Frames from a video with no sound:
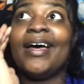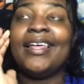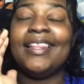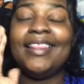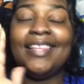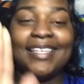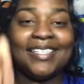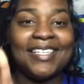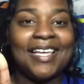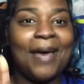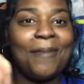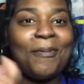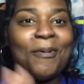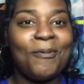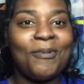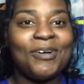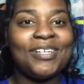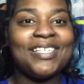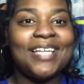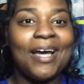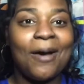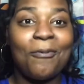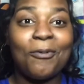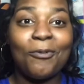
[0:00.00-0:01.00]
happened one
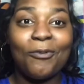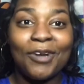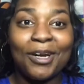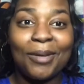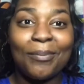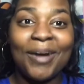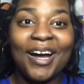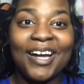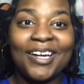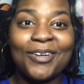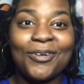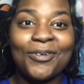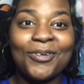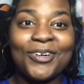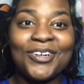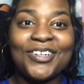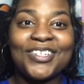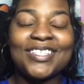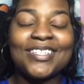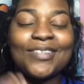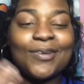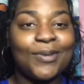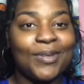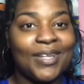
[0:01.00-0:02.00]
time with one of my donors,
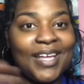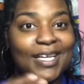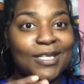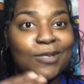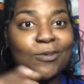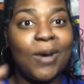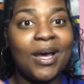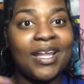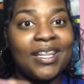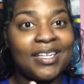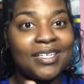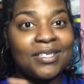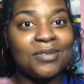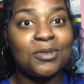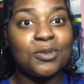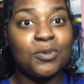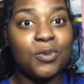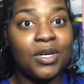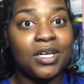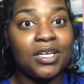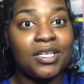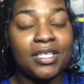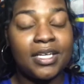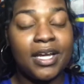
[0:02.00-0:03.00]
so that's why this was one
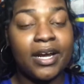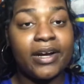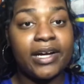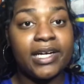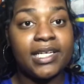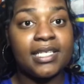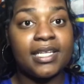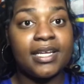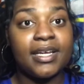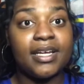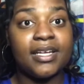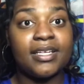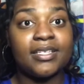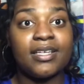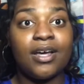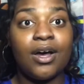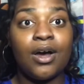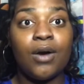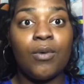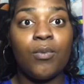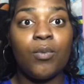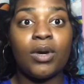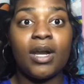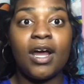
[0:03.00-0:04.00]
of the scariest things. When I